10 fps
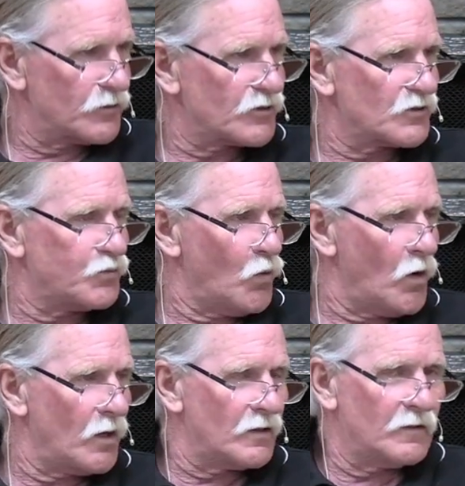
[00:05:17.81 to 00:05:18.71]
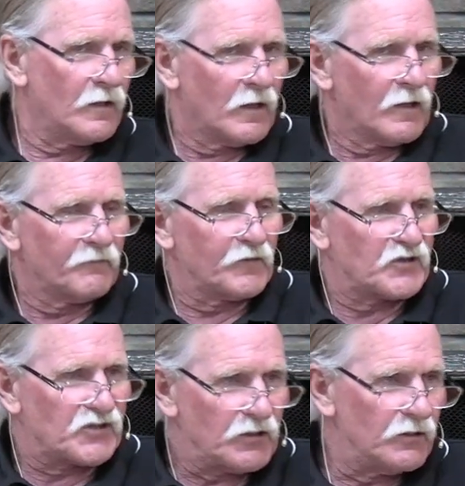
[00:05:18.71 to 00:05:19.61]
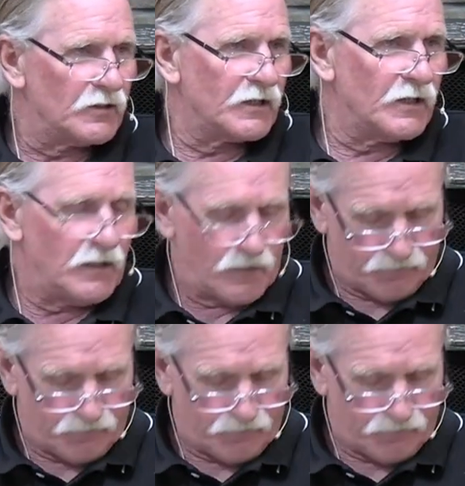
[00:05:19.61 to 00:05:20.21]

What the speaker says: This is one facility